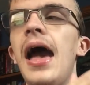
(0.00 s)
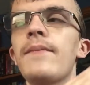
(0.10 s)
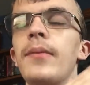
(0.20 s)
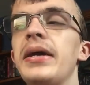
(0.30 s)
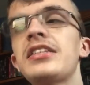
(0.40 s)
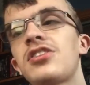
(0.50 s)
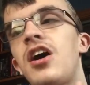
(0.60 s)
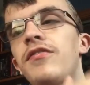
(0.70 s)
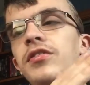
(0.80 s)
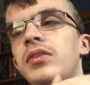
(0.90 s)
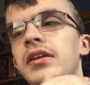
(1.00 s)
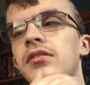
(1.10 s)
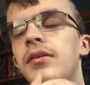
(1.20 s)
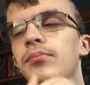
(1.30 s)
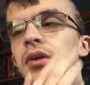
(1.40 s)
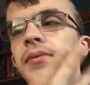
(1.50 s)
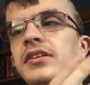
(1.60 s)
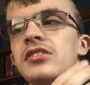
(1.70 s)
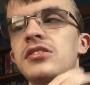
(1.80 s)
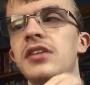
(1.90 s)
But based off the, what the
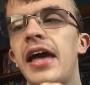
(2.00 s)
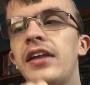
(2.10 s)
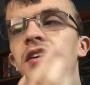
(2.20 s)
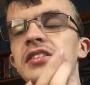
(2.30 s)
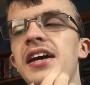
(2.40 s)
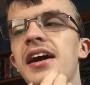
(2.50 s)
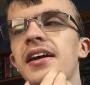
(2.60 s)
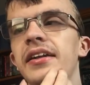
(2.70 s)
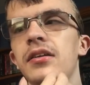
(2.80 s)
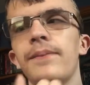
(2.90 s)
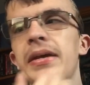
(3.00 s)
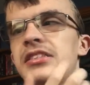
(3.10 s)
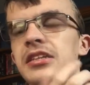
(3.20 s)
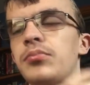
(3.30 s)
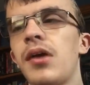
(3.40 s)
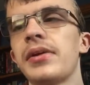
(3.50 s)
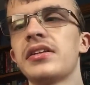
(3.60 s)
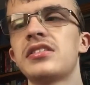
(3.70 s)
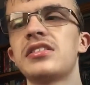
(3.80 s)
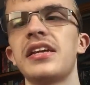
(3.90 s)
premise that I looked at, like, the basic
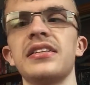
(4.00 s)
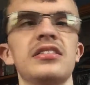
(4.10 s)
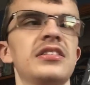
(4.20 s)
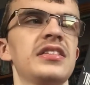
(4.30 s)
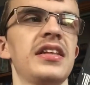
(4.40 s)
premise, is...